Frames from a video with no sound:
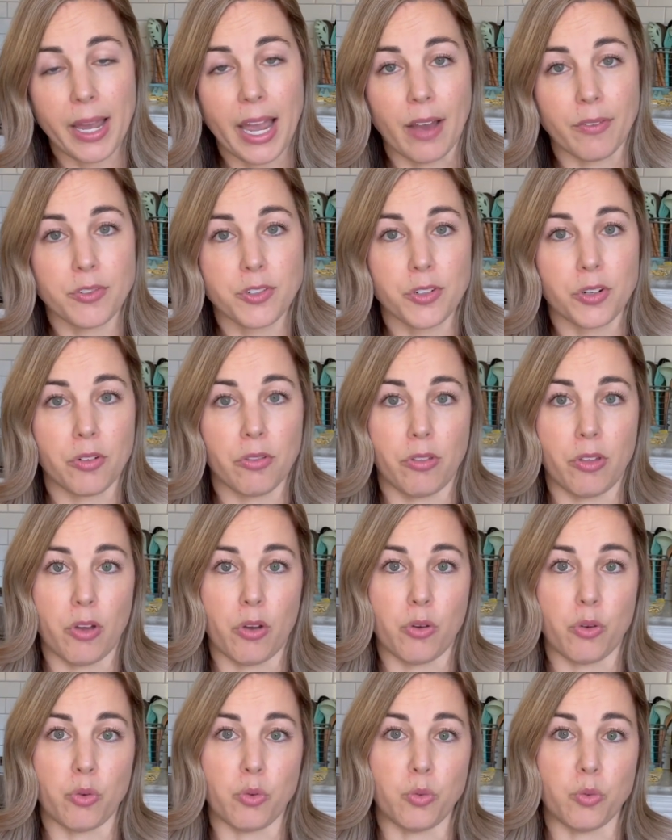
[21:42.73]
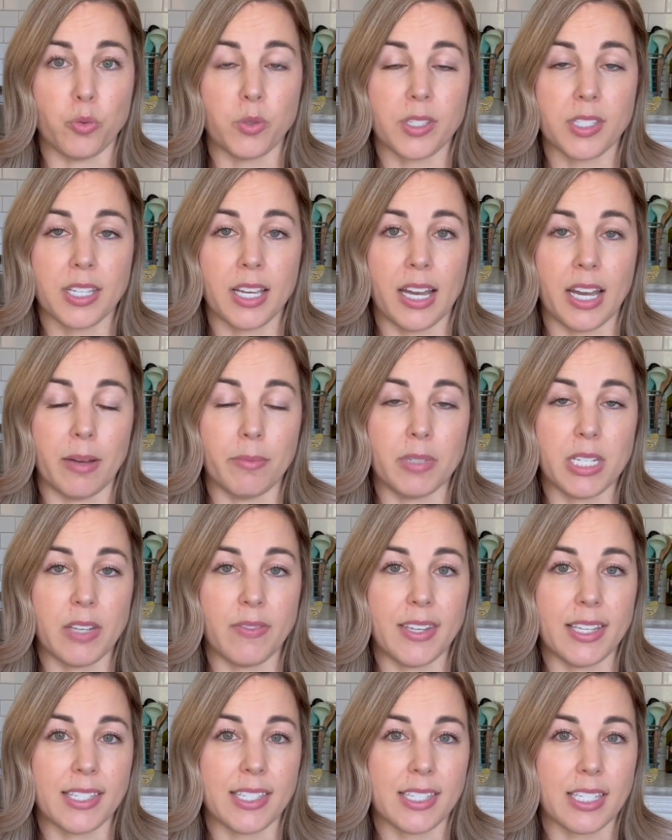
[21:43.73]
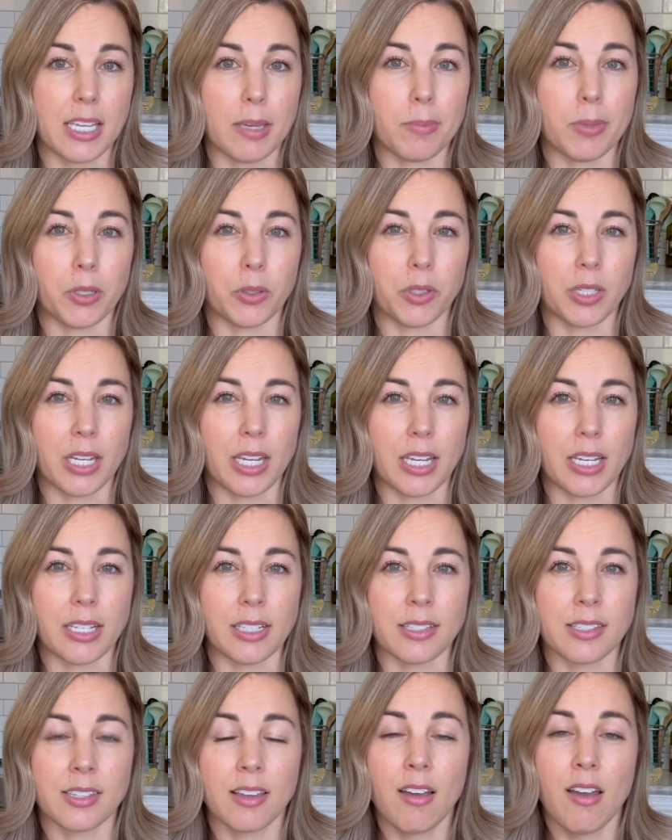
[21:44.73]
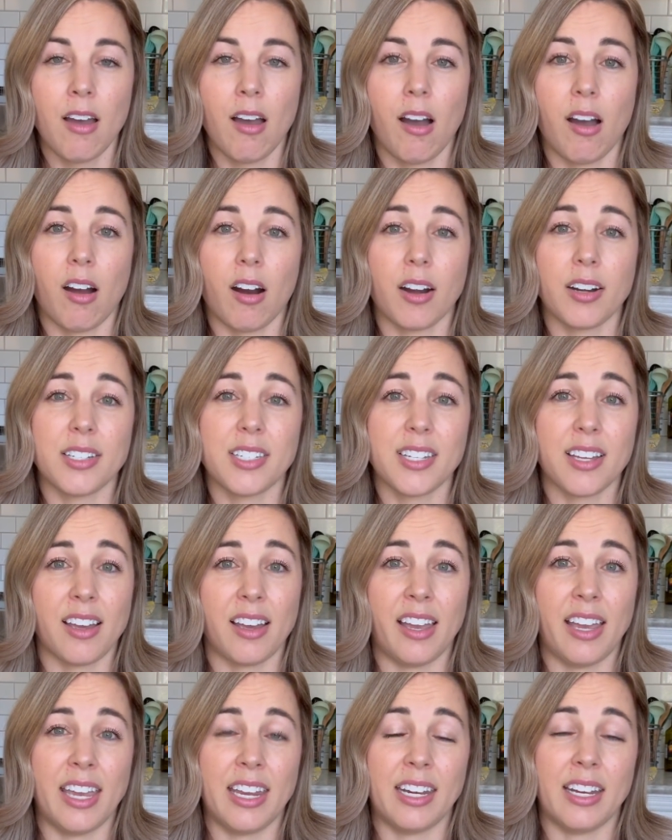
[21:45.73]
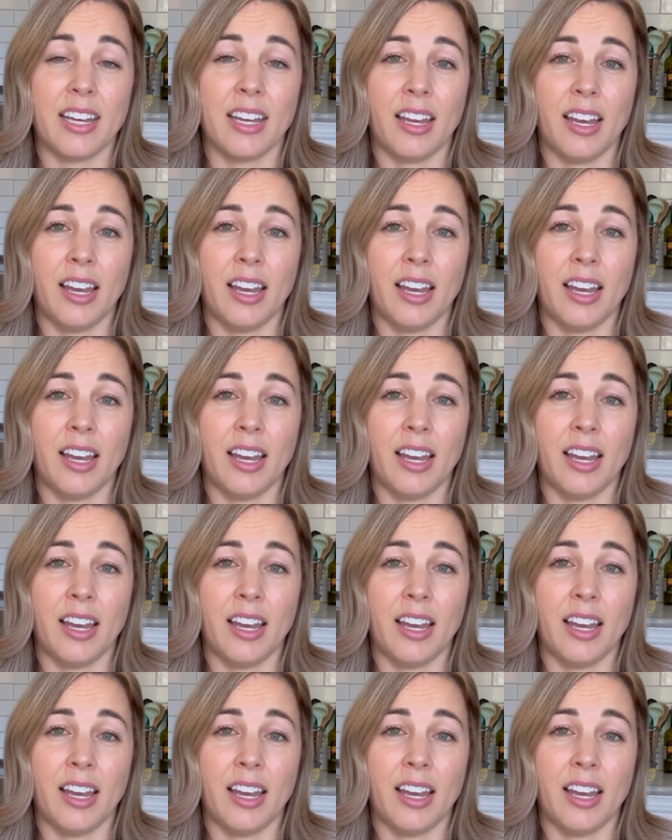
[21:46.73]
after those DVC buildings are done